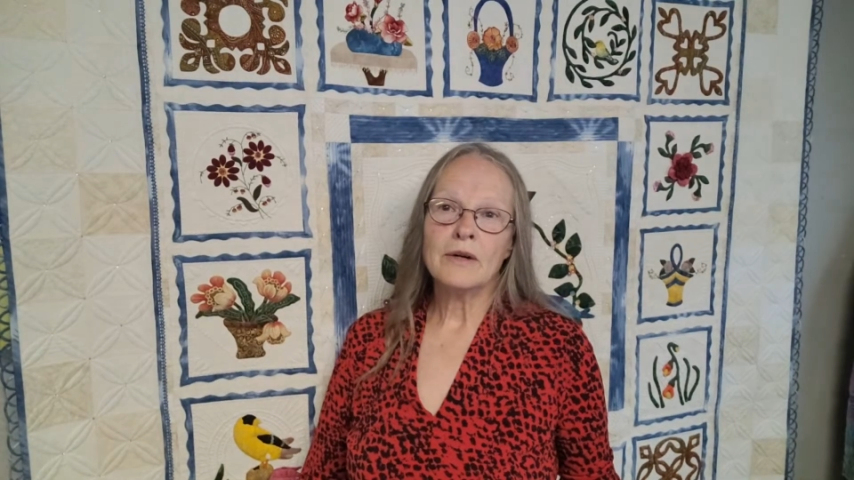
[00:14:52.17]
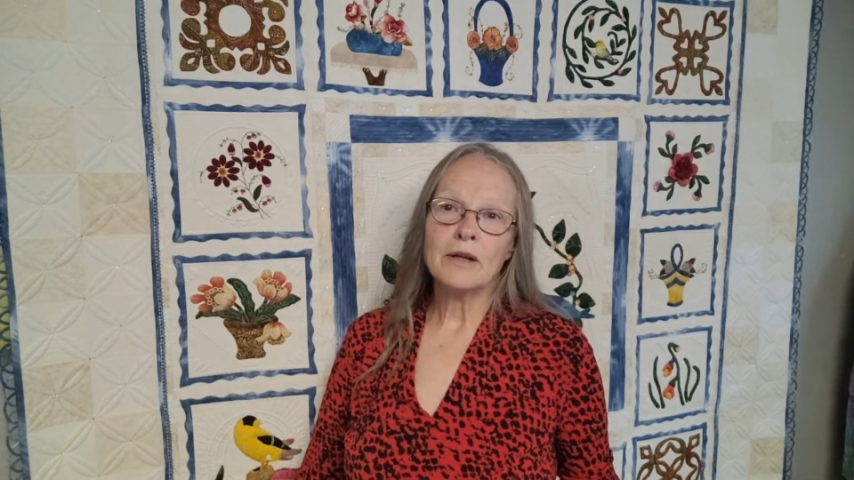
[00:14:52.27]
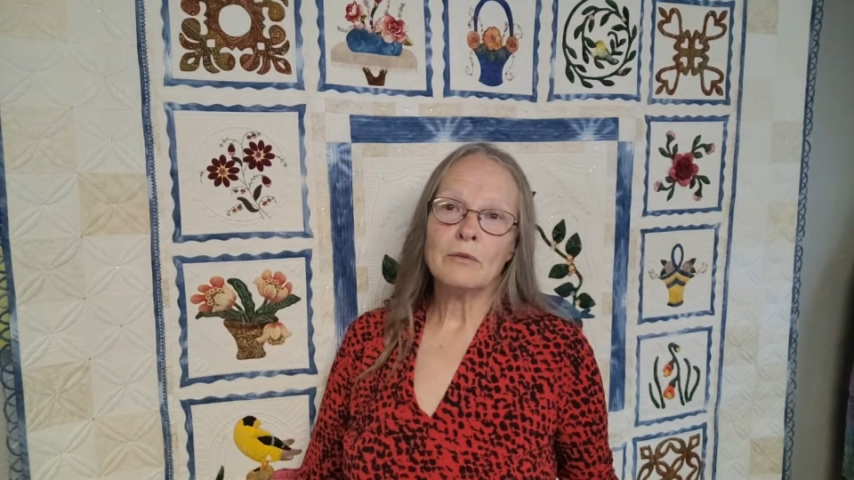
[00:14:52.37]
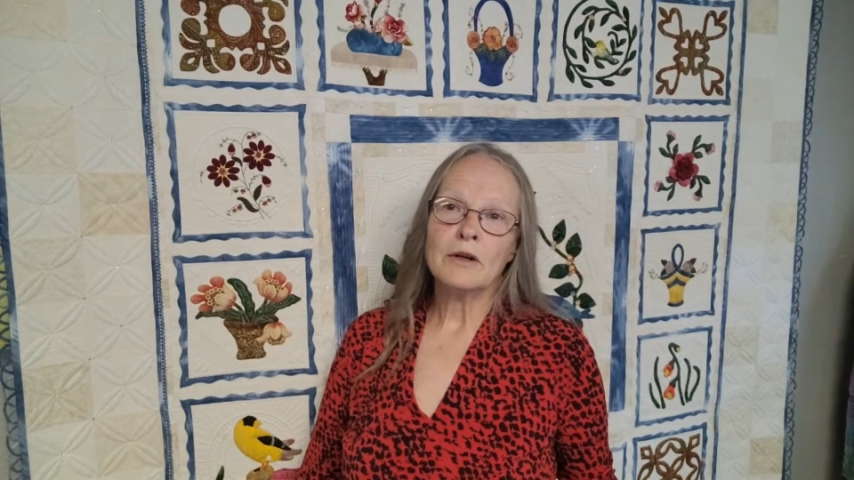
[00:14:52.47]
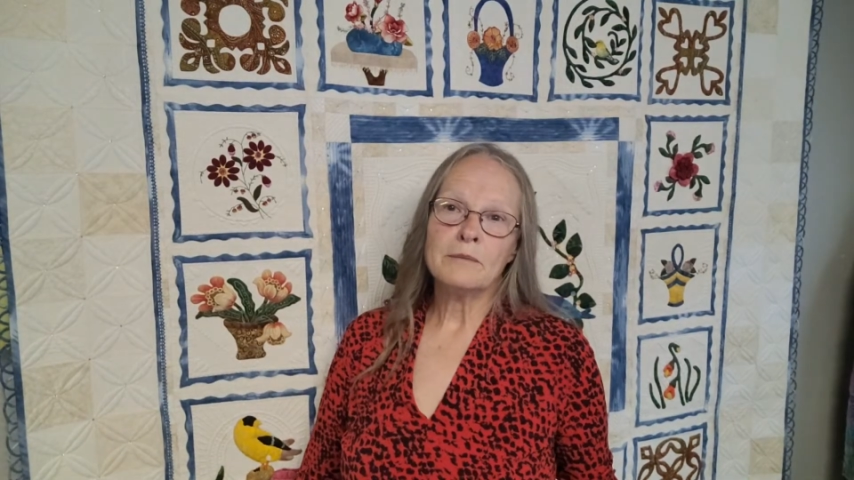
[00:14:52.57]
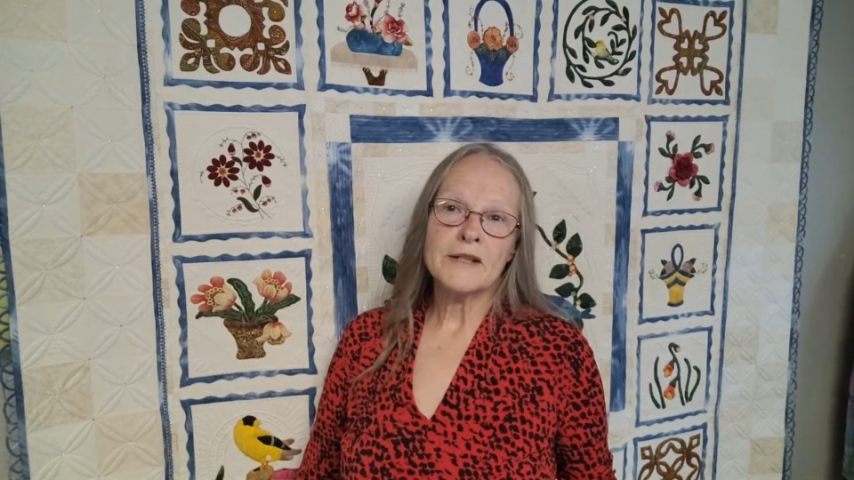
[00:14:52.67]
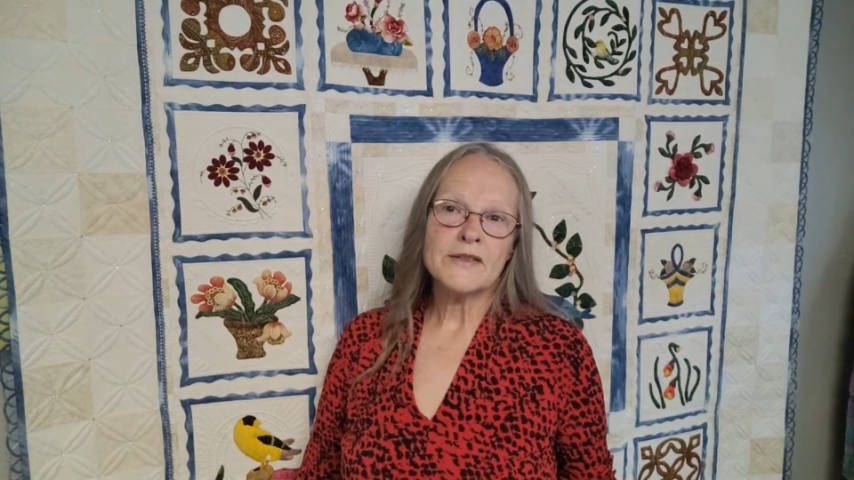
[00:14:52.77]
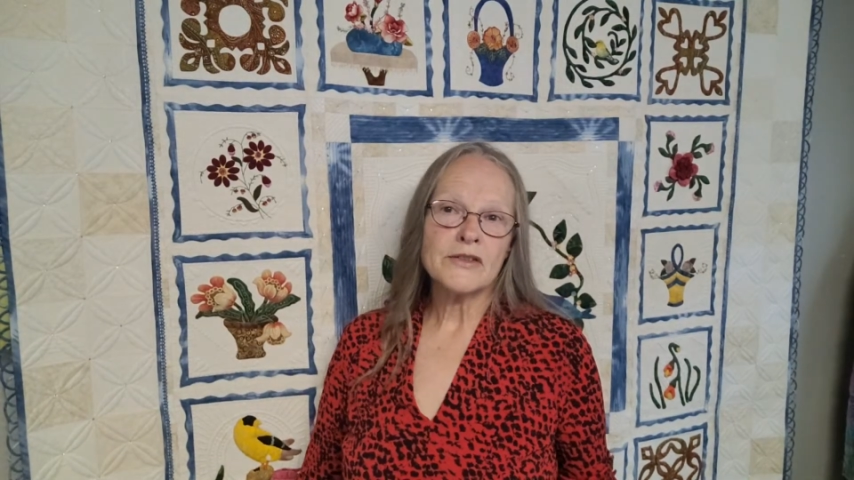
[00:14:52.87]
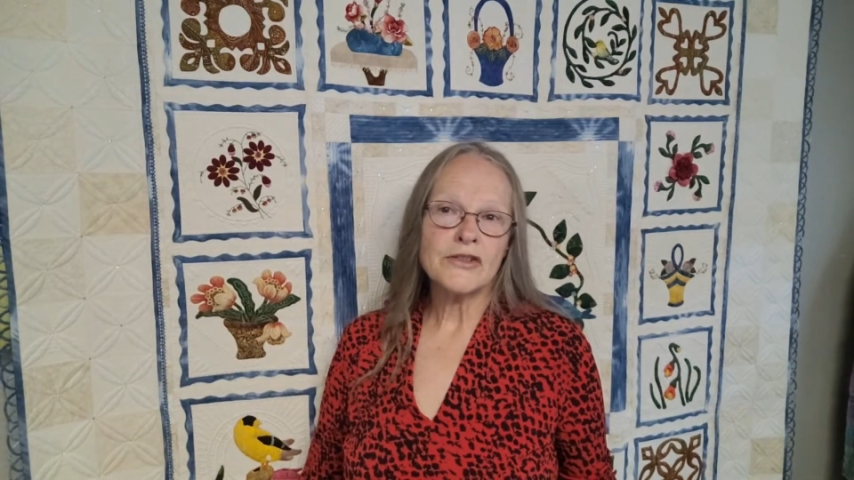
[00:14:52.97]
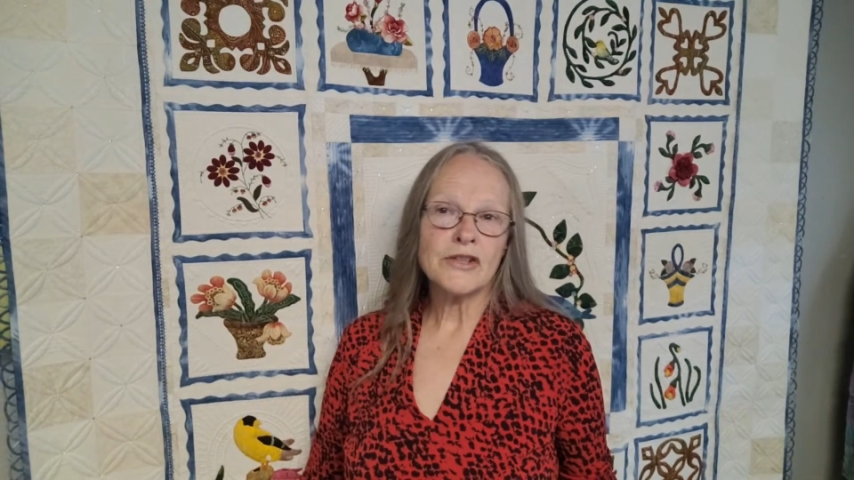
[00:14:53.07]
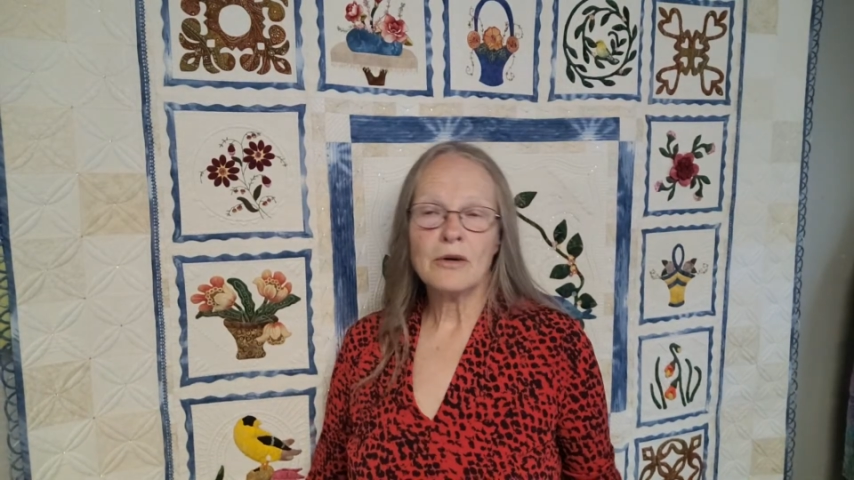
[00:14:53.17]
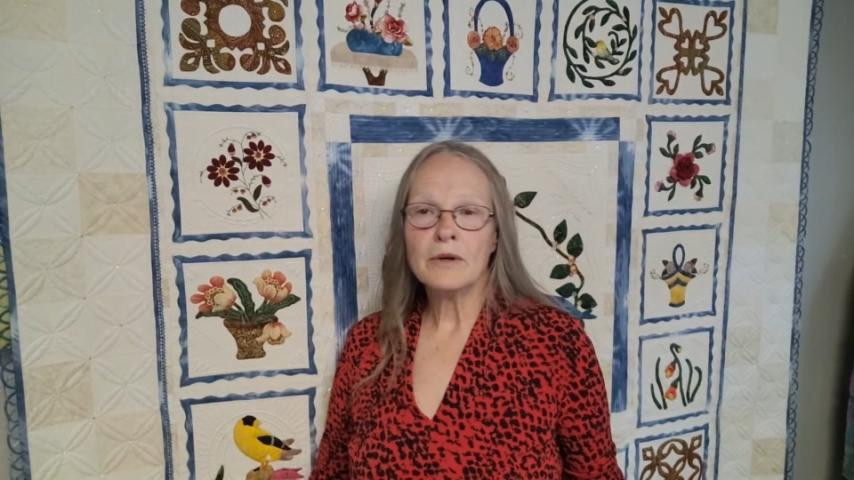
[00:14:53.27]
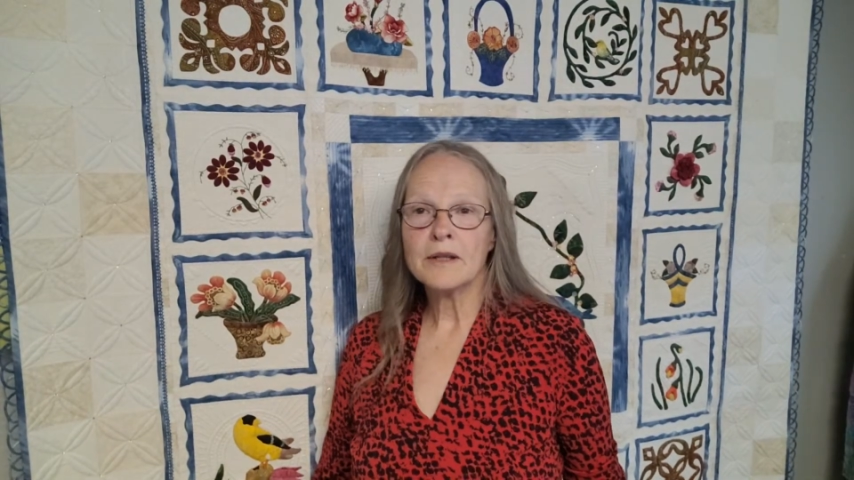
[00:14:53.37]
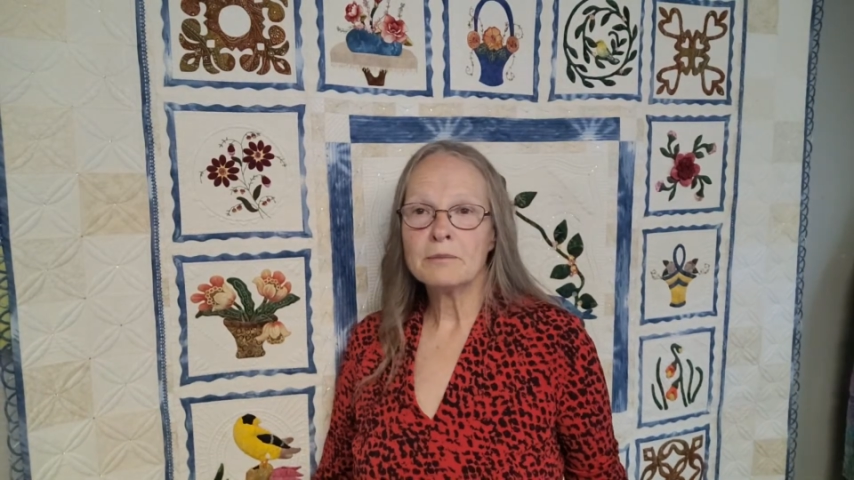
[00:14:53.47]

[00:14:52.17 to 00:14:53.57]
and it won Best of Show in the